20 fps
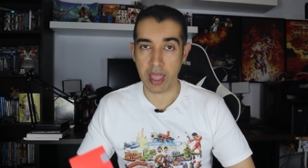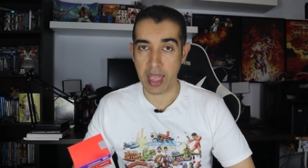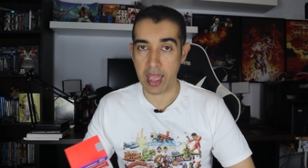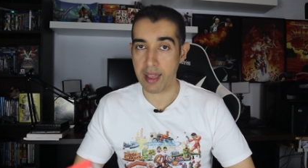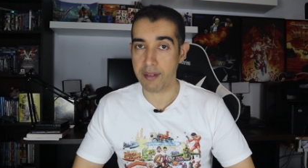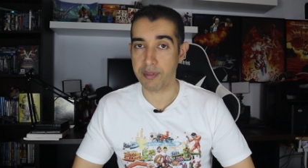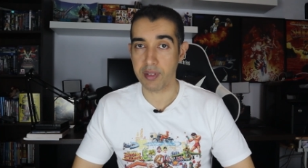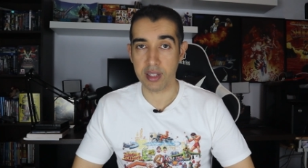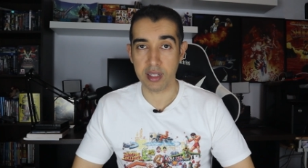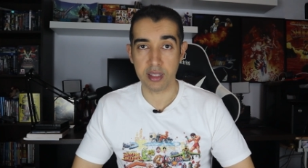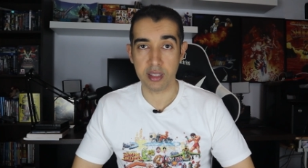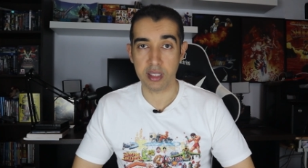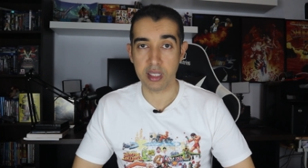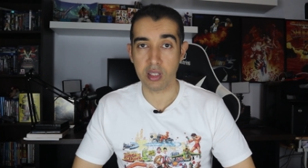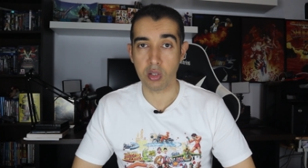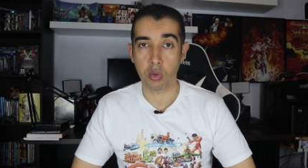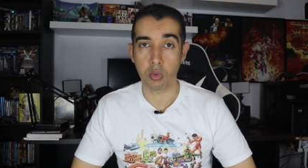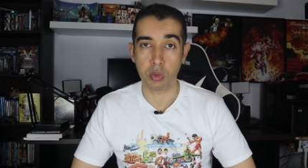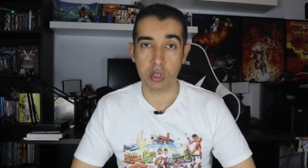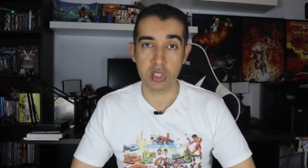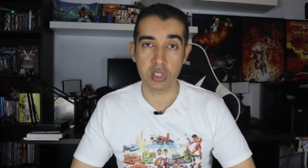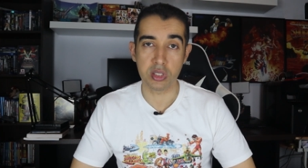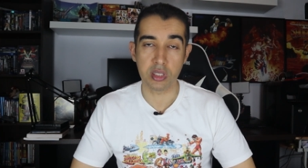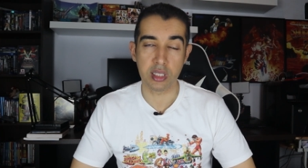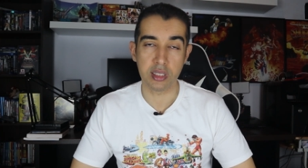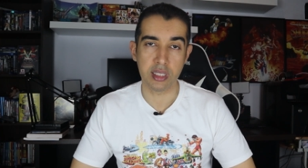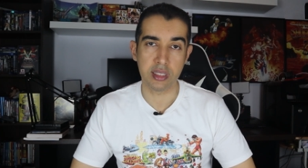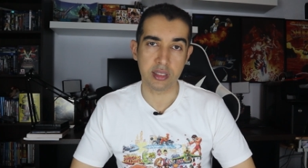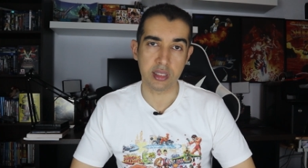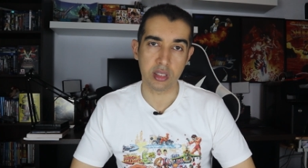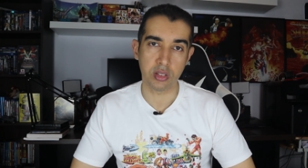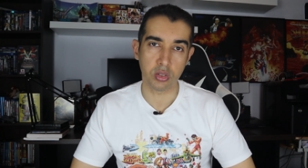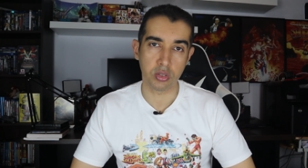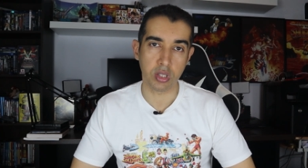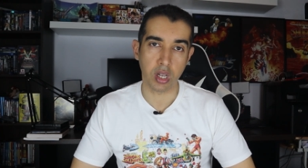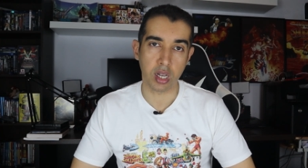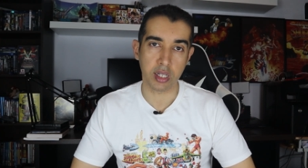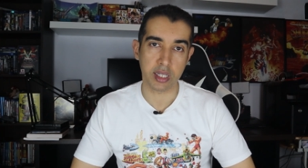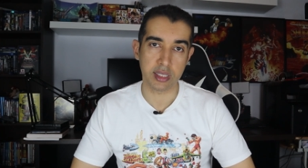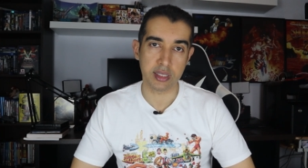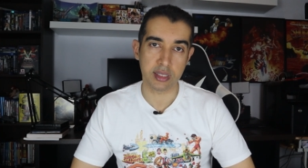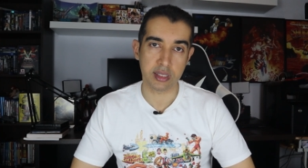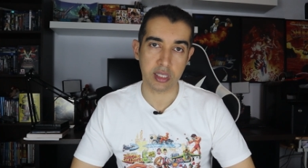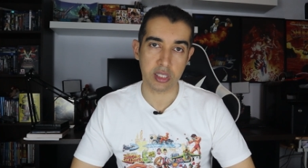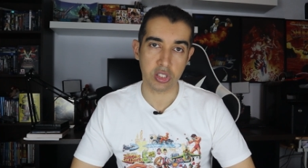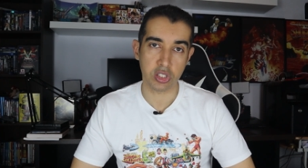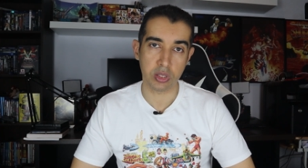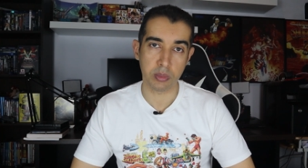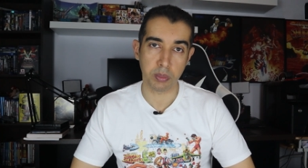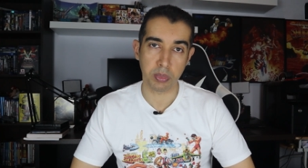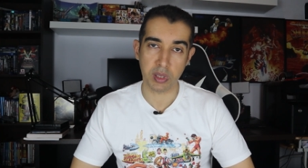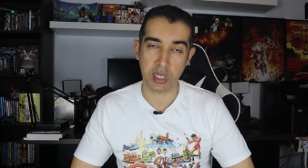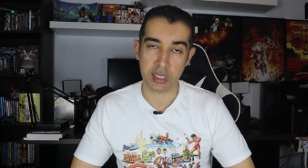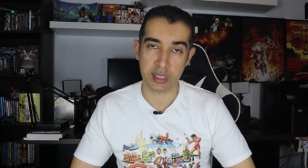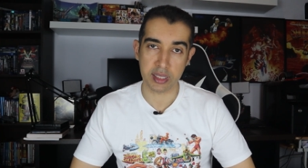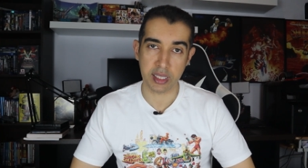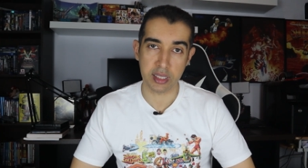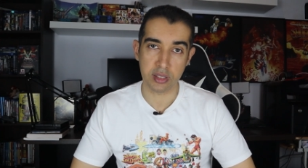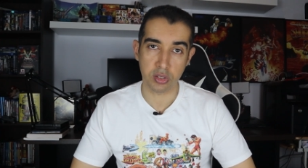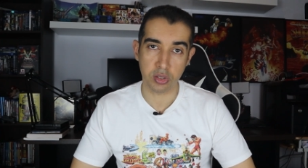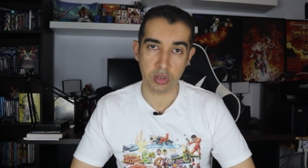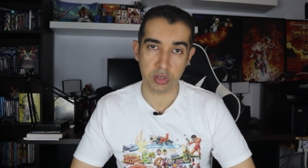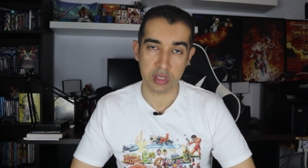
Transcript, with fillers: having the original Nintendo docking station plugged into